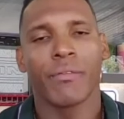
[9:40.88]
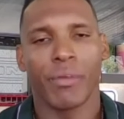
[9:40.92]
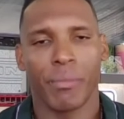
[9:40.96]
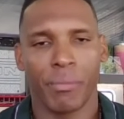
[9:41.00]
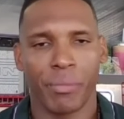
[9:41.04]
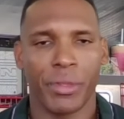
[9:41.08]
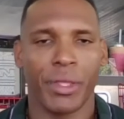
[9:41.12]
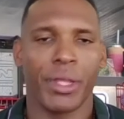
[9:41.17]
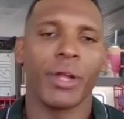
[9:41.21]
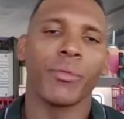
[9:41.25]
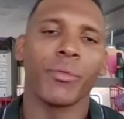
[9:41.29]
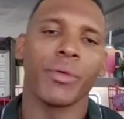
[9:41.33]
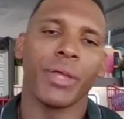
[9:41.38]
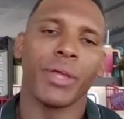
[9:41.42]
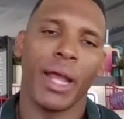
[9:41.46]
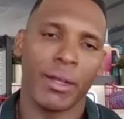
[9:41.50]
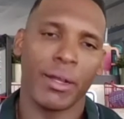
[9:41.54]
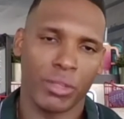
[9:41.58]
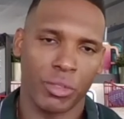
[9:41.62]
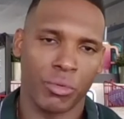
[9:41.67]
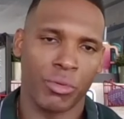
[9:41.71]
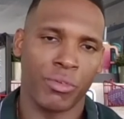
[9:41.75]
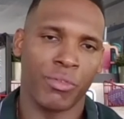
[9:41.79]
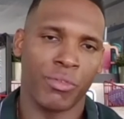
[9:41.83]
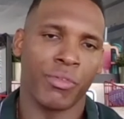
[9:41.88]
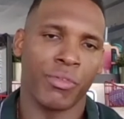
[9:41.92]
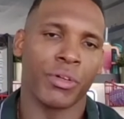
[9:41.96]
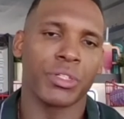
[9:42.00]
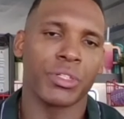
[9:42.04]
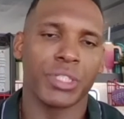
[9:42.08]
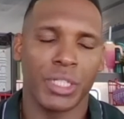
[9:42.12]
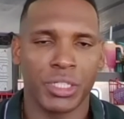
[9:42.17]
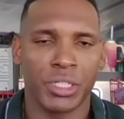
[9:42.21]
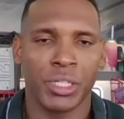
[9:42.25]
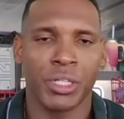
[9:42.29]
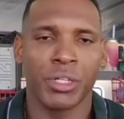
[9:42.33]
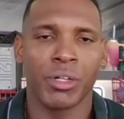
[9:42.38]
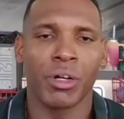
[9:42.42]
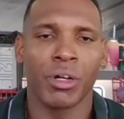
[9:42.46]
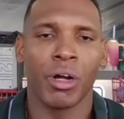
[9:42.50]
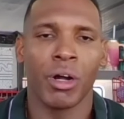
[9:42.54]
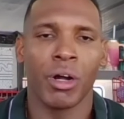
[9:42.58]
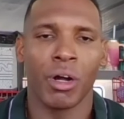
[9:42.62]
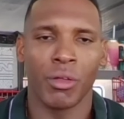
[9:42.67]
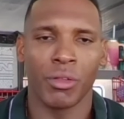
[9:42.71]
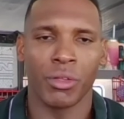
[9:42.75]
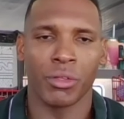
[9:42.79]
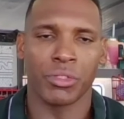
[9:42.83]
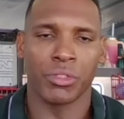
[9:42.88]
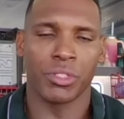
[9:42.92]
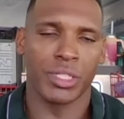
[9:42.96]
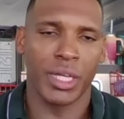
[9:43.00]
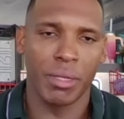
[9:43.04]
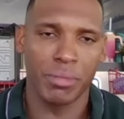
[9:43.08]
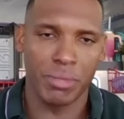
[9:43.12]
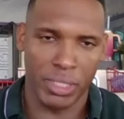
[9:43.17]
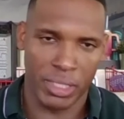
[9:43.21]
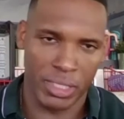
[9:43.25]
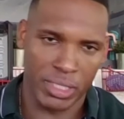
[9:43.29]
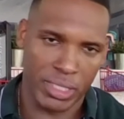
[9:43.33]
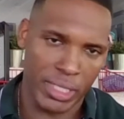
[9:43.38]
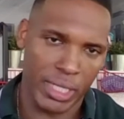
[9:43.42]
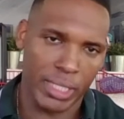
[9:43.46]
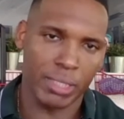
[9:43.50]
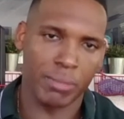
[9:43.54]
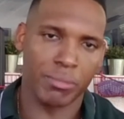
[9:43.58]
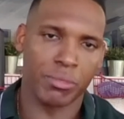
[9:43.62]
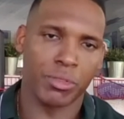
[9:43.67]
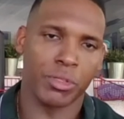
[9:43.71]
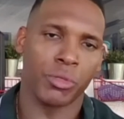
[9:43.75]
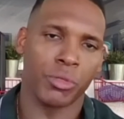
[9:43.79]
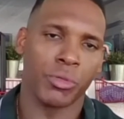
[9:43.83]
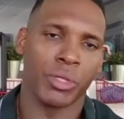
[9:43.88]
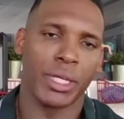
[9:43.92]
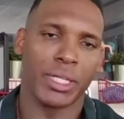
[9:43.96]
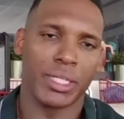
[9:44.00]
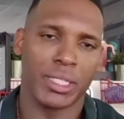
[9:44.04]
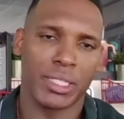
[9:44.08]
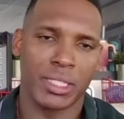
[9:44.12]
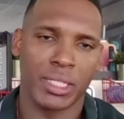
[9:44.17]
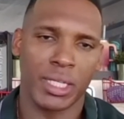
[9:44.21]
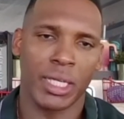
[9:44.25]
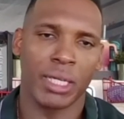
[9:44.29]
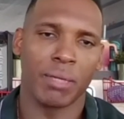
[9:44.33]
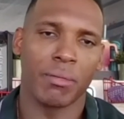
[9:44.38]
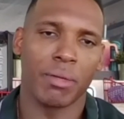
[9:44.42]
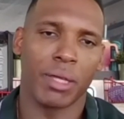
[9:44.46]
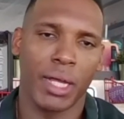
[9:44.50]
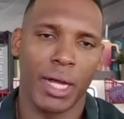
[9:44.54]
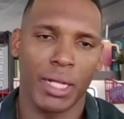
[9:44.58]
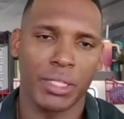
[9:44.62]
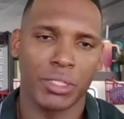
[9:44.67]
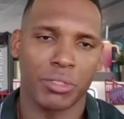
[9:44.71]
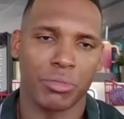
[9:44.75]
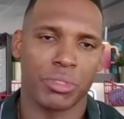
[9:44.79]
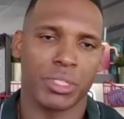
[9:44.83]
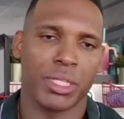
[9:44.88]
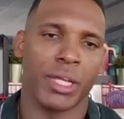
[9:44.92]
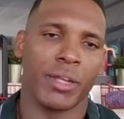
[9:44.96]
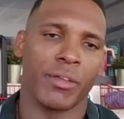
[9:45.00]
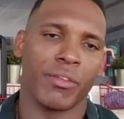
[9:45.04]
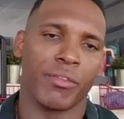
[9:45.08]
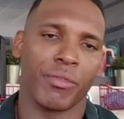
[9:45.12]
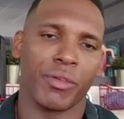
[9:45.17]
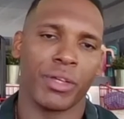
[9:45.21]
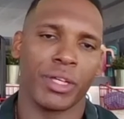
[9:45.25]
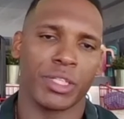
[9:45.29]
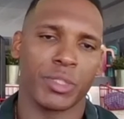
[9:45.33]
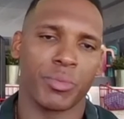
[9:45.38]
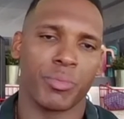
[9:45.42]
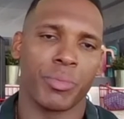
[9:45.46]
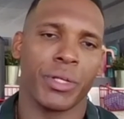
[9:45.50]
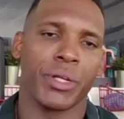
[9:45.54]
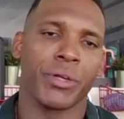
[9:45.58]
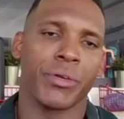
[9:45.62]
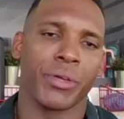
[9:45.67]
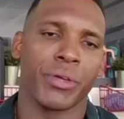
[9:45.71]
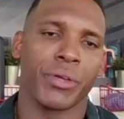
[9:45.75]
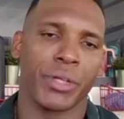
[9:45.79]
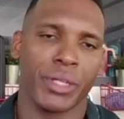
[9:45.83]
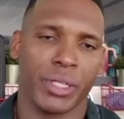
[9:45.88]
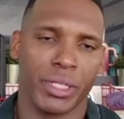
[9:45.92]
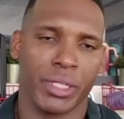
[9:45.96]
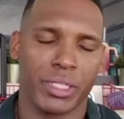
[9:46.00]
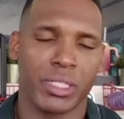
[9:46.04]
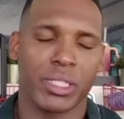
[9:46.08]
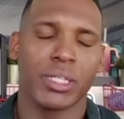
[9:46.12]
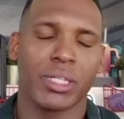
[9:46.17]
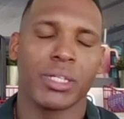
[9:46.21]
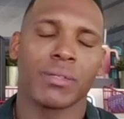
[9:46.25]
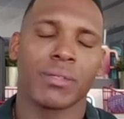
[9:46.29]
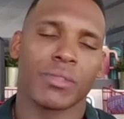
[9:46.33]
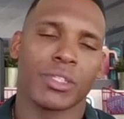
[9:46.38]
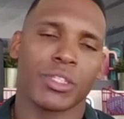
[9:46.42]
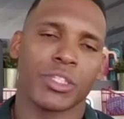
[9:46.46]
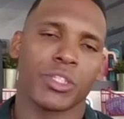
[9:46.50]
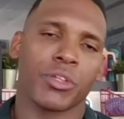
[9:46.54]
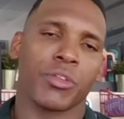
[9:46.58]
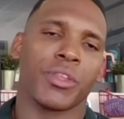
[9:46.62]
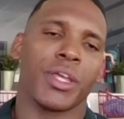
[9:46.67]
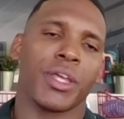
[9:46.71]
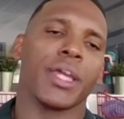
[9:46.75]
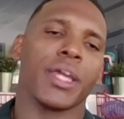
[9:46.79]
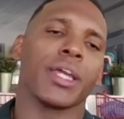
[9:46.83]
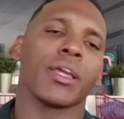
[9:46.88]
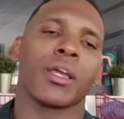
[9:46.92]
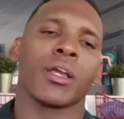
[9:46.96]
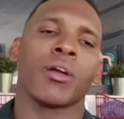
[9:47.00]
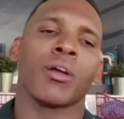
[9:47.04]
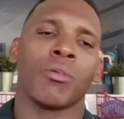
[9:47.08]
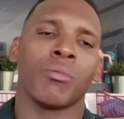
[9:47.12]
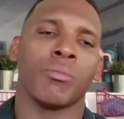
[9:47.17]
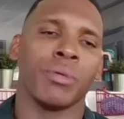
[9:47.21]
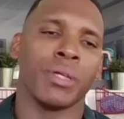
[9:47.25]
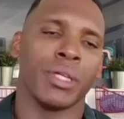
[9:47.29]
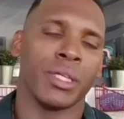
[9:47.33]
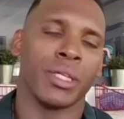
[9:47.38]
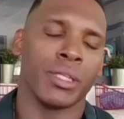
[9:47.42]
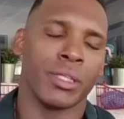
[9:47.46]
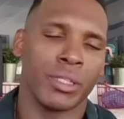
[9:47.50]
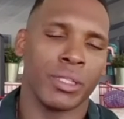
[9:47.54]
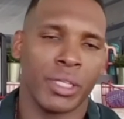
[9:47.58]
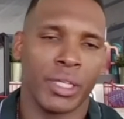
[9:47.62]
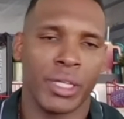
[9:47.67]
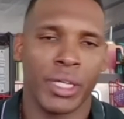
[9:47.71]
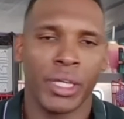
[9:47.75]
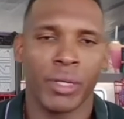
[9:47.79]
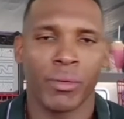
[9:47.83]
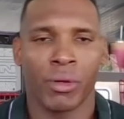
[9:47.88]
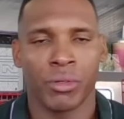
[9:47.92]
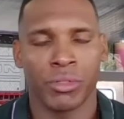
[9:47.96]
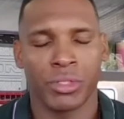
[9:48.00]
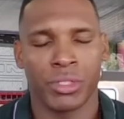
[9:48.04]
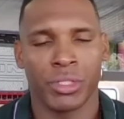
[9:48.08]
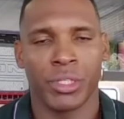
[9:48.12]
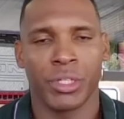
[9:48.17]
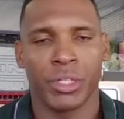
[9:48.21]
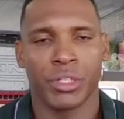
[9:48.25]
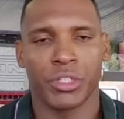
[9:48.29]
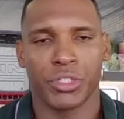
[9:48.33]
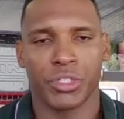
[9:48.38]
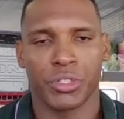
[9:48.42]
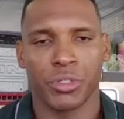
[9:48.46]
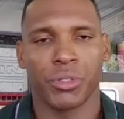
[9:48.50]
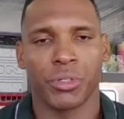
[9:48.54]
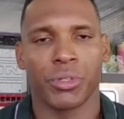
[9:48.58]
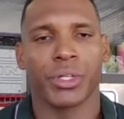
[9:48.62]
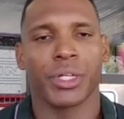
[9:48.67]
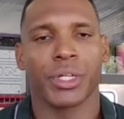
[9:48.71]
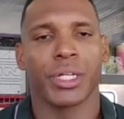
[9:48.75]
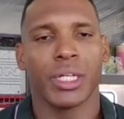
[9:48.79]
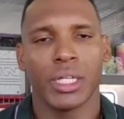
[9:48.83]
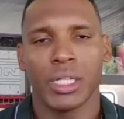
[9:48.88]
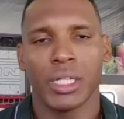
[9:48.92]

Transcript: From there, we have to reverse engineer all those steps and take them through that same consultative experience so they can go be the heroes in their story.